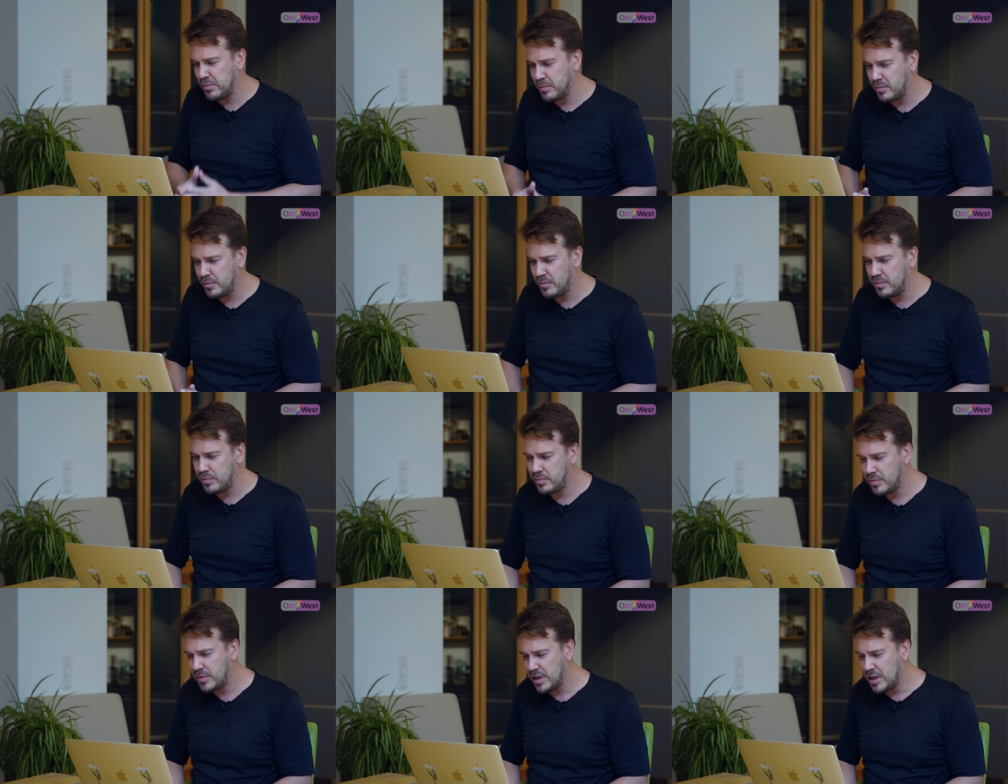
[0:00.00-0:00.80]
Um,
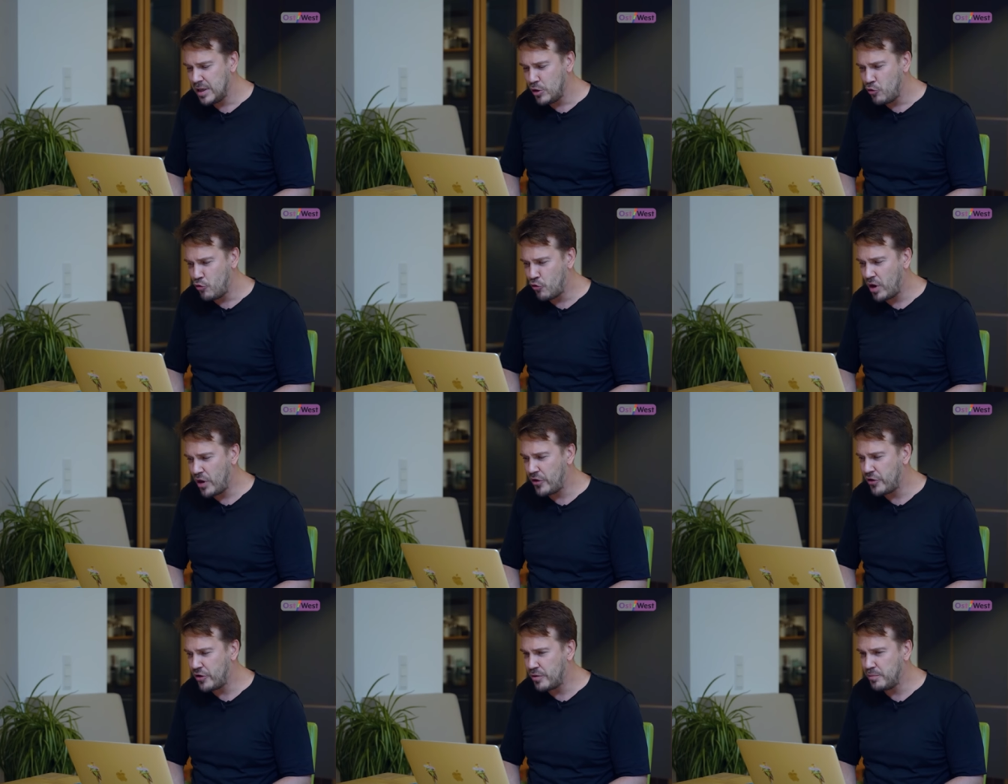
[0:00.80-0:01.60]

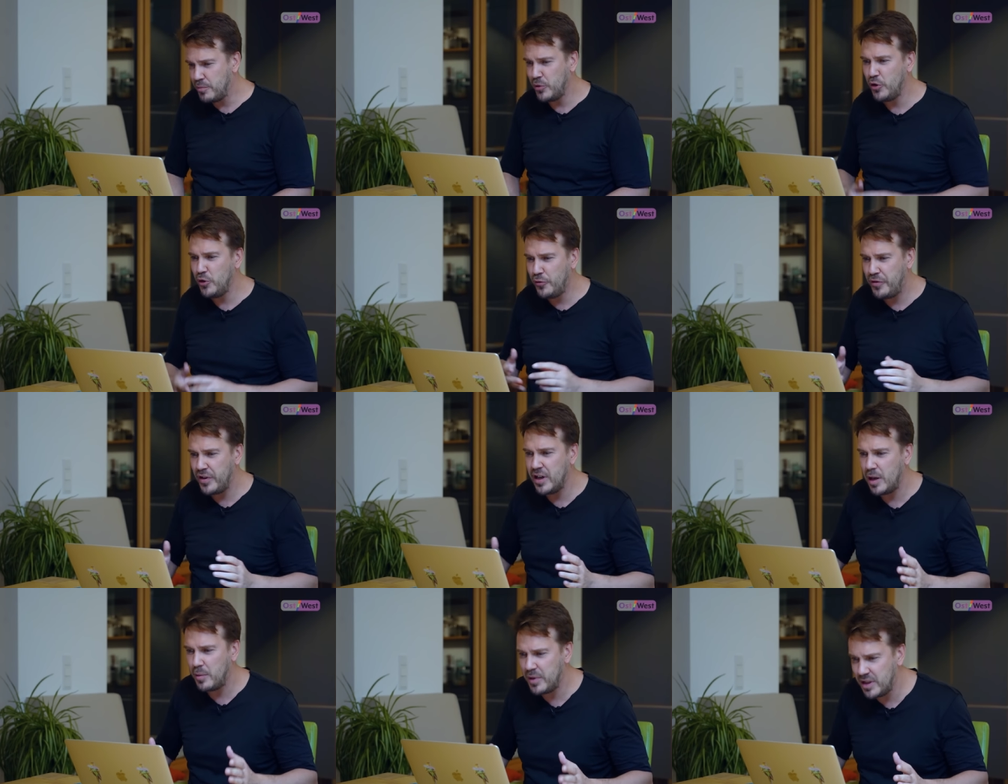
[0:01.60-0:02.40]
rather new
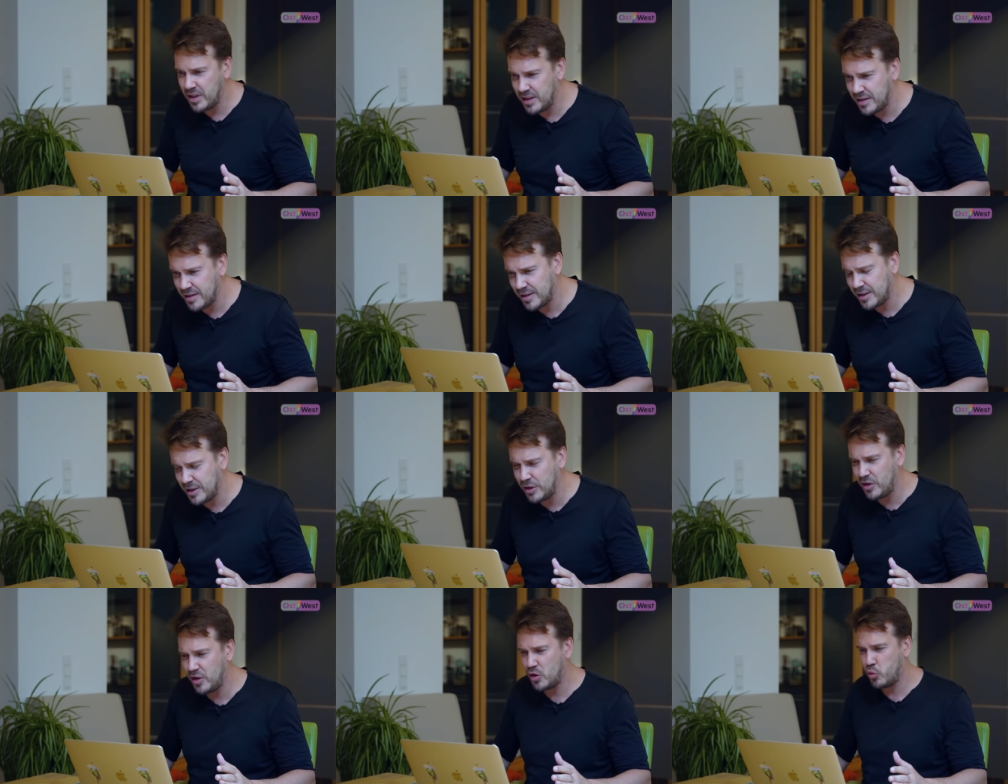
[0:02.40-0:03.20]
phenomena
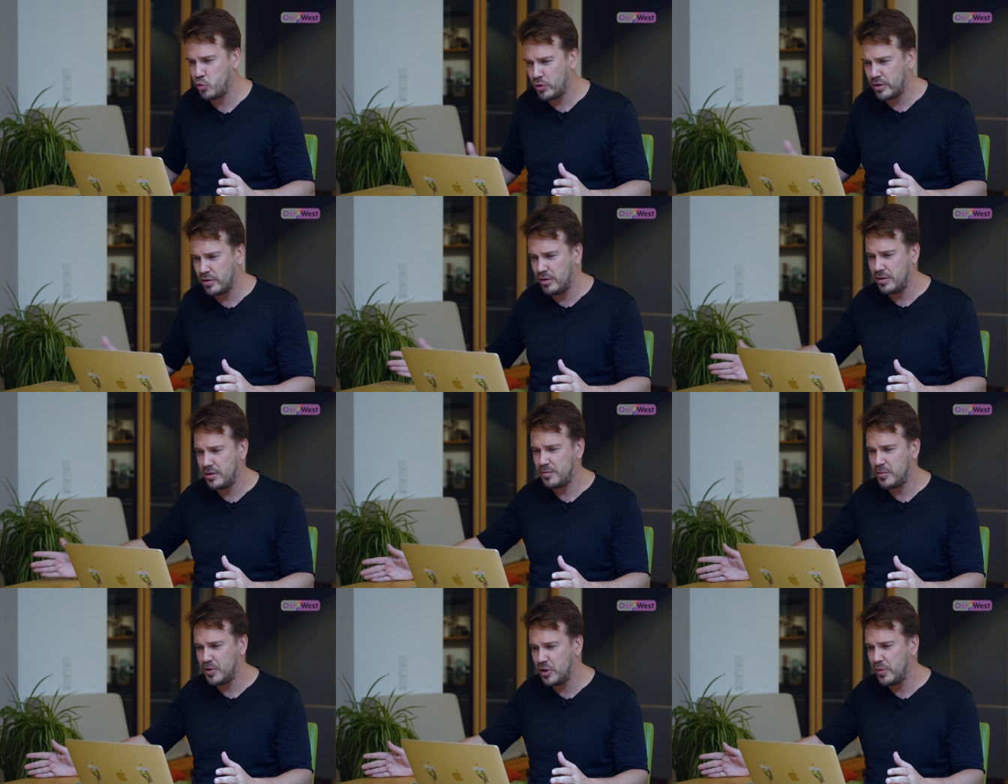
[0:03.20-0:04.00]
to this
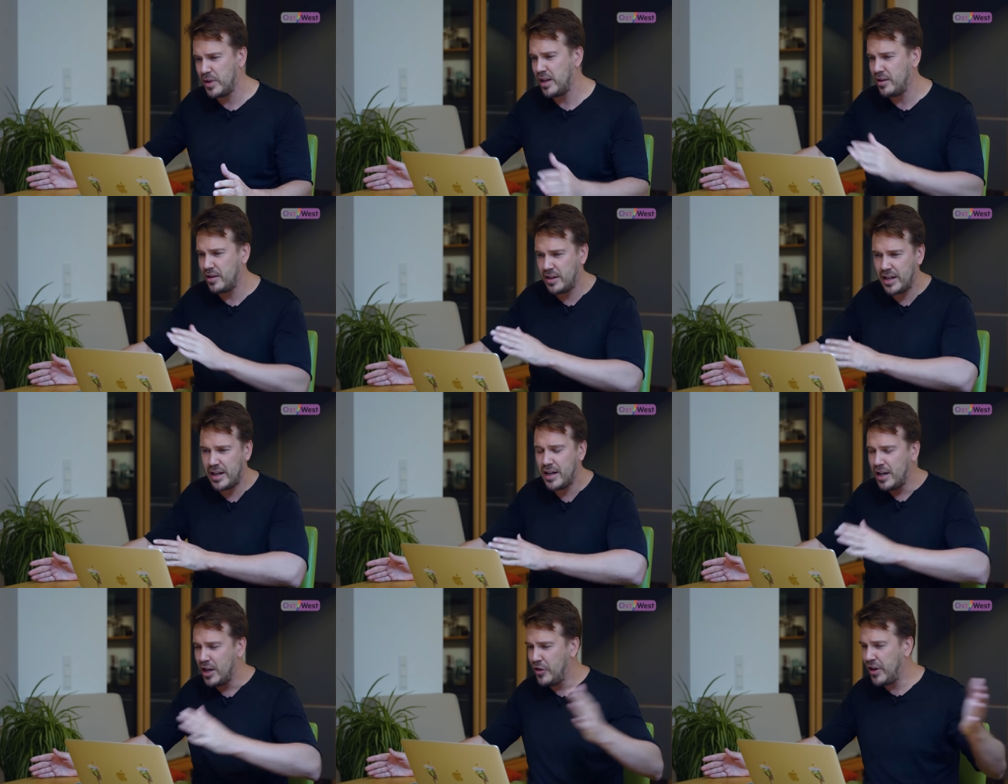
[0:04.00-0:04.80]
world so and the,